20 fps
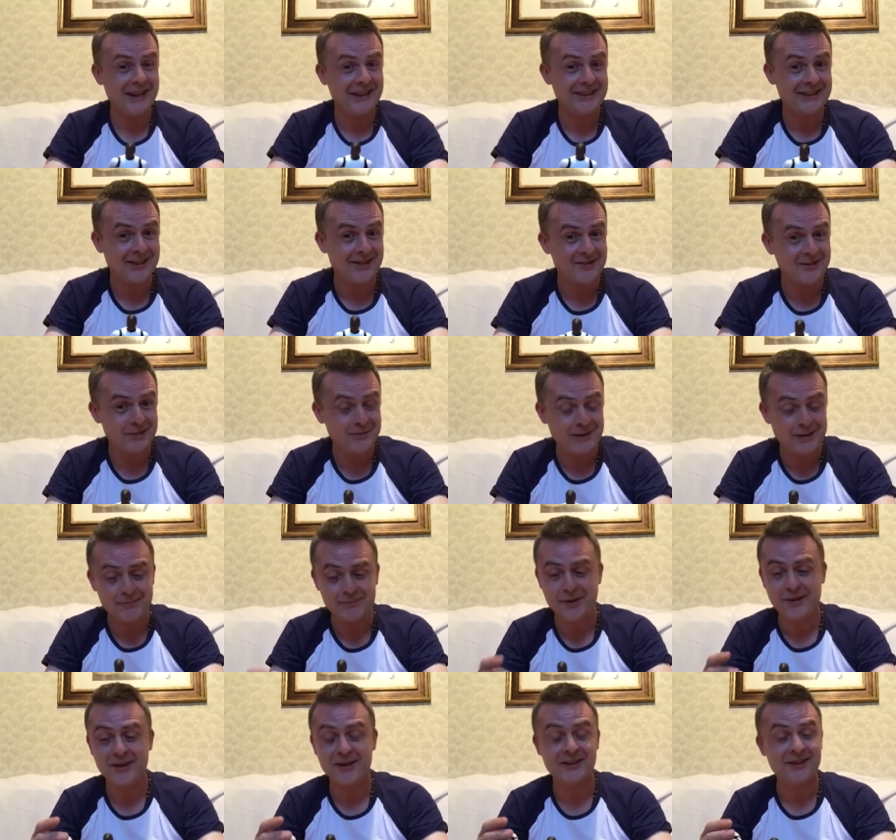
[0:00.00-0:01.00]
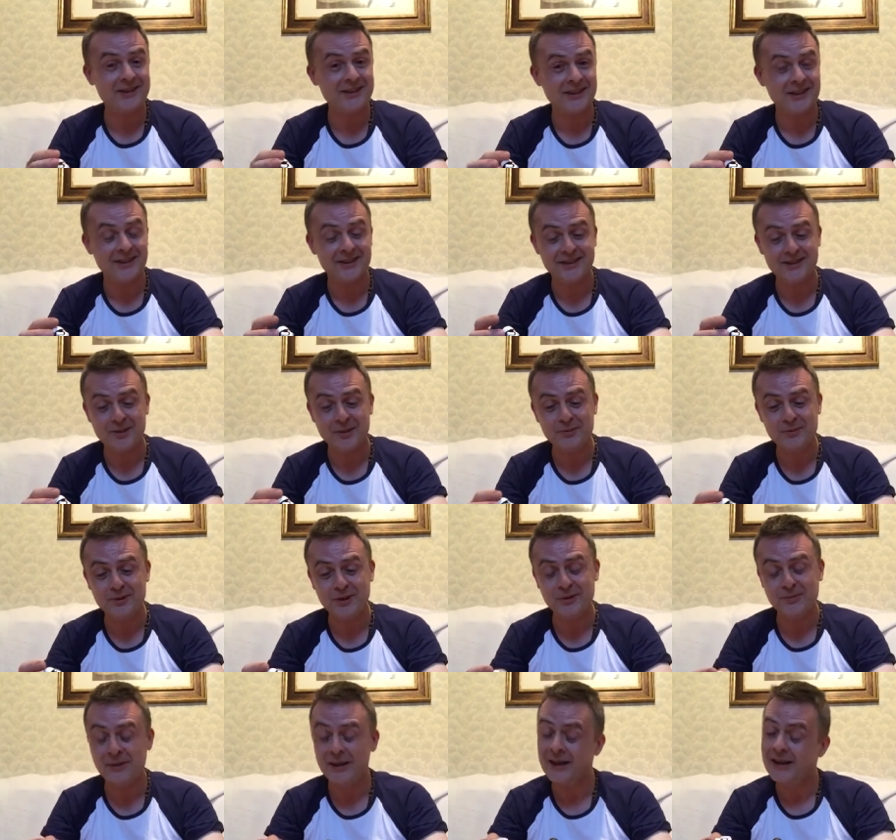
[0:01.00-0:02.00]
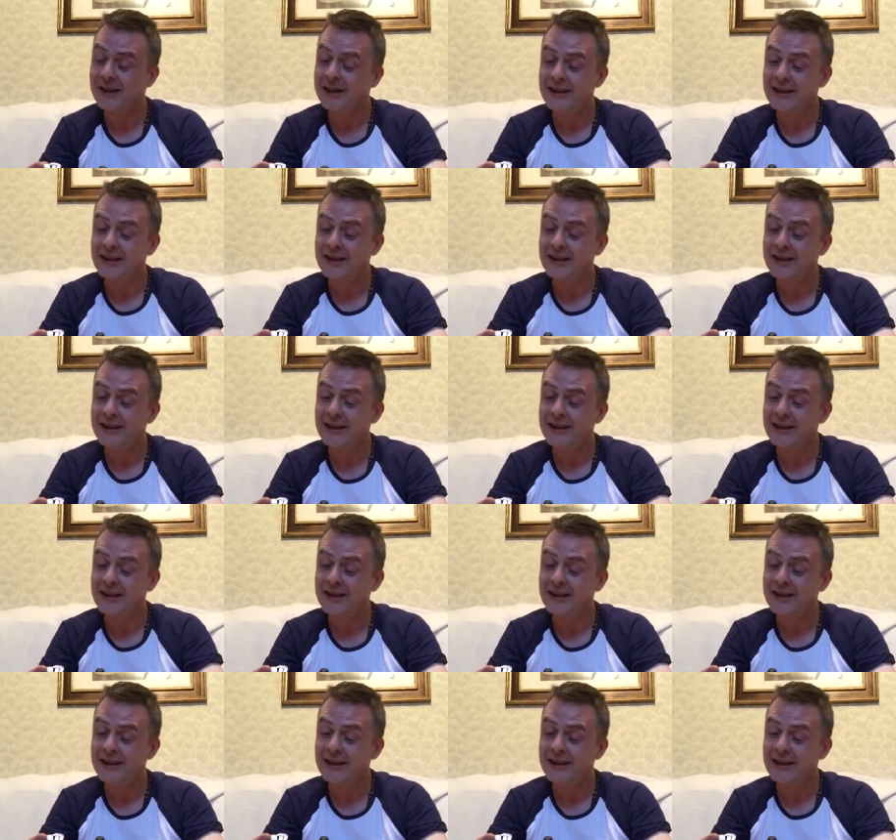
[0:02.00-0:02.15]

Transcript: His own twin brother, still a stormtrooper.